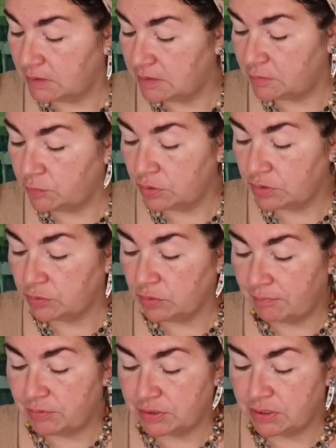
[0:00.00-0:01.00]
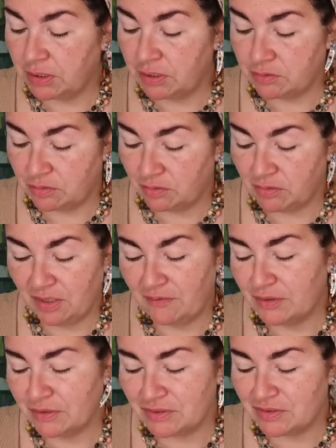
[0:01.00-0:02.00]
It's worth it to appreciate,
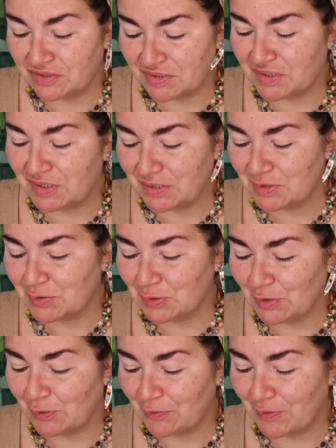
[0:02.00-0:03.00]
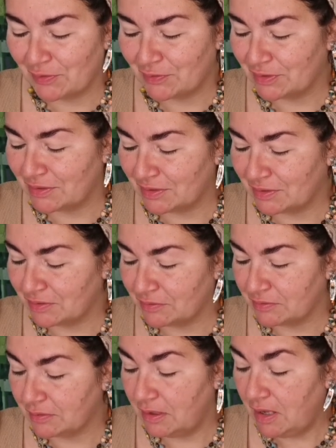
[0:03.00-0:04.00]
even if this is not your favorite
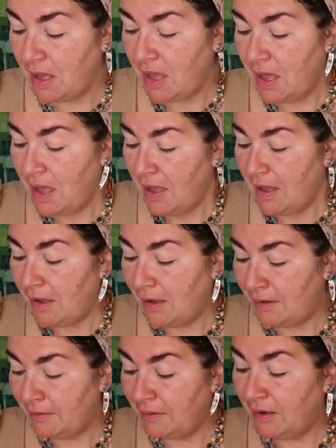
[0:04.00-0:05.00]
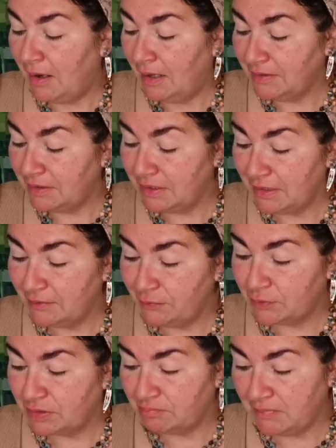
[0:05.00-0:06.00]
season. Other hand,
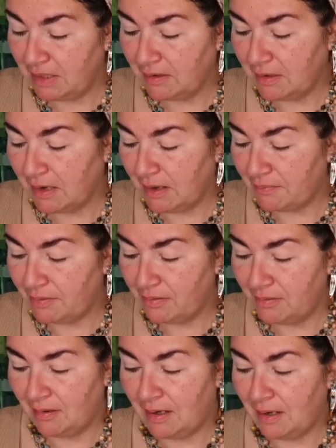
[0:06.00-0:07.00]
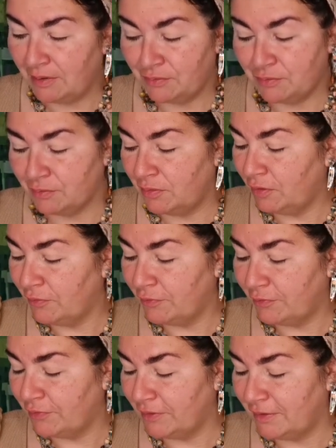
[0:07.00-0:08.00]
for the makeup, I do
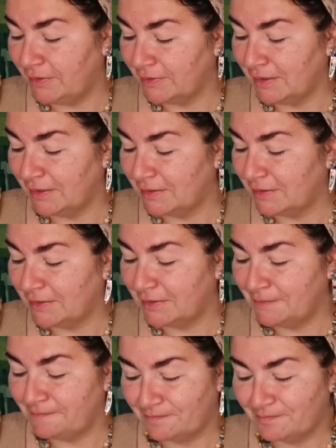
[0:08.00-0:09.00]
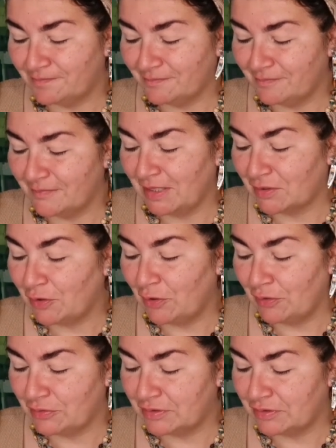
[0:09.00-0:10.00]
love that
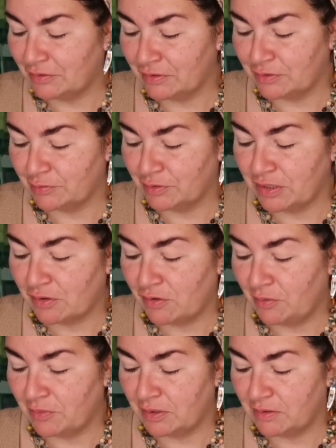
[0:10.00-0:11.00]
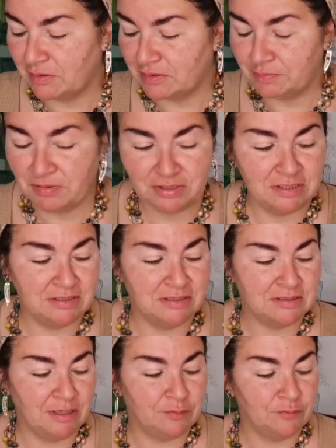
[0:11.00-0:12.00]
color stories which are coming, especially
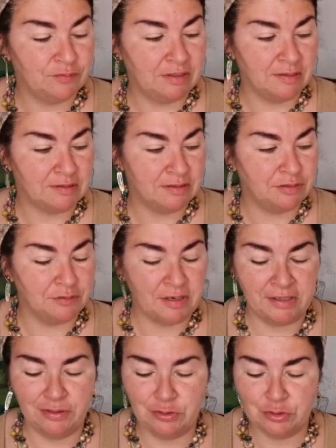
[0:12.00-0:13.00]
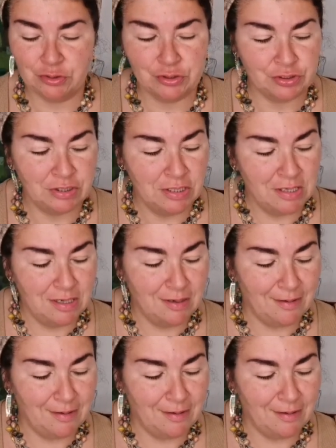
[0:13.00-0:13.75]
that kind of dark grayish,